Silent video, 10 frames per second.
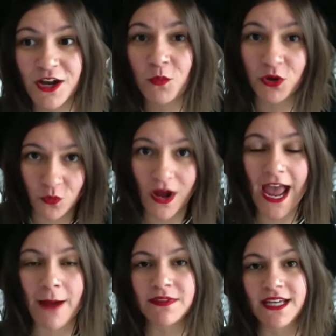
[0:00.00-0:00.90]
with what
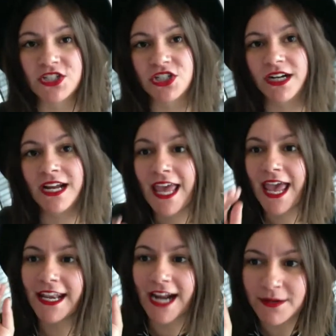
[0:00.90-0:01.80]
happened last year.
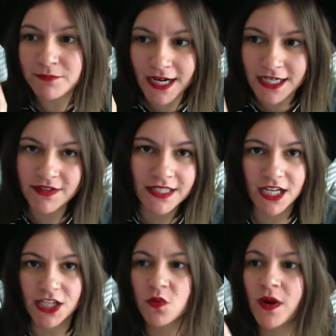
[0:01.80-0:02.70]
And I'm not even
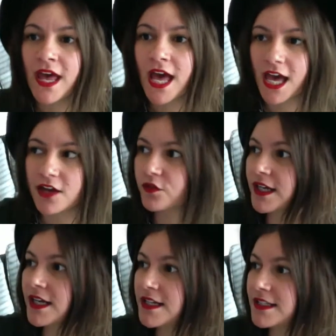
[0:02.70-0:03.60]
kidding you.
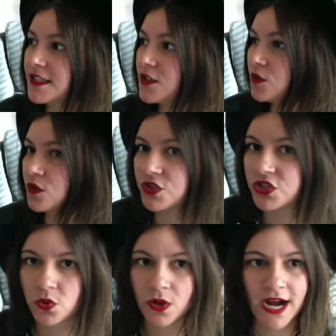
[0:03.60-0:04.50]
Every single
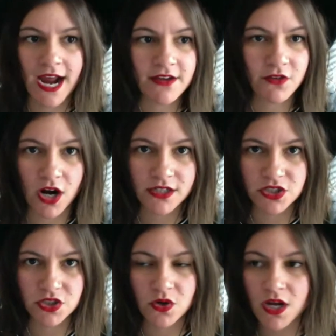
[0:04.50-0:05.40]
store I have gone
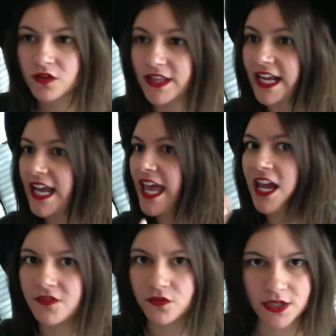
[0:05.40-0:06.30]
to, like
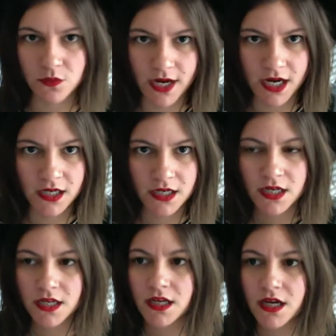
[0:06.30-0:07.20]
everywhere,
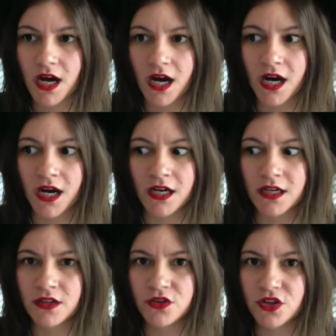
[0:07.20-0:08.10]
uh,
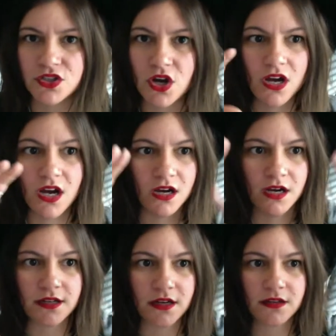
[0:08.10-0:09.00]
there's a,
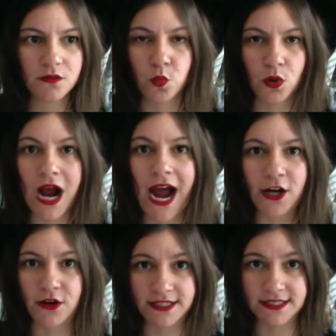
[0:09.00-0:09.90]
a we're
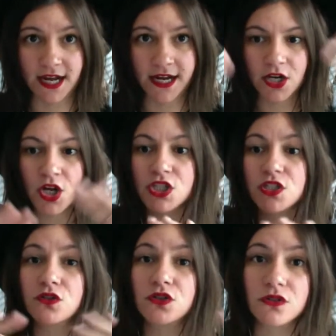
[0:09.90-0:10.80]
hiring sign. So